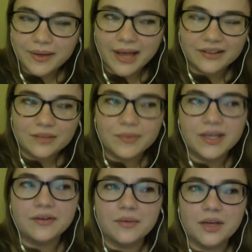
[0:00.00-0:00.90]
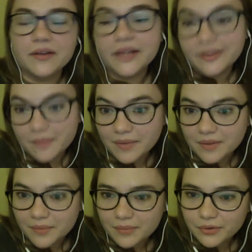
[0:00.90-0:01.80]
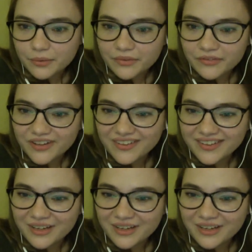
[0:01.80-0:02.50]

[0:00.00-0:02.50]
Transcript: actually being able to be, unlike maybe the people who were first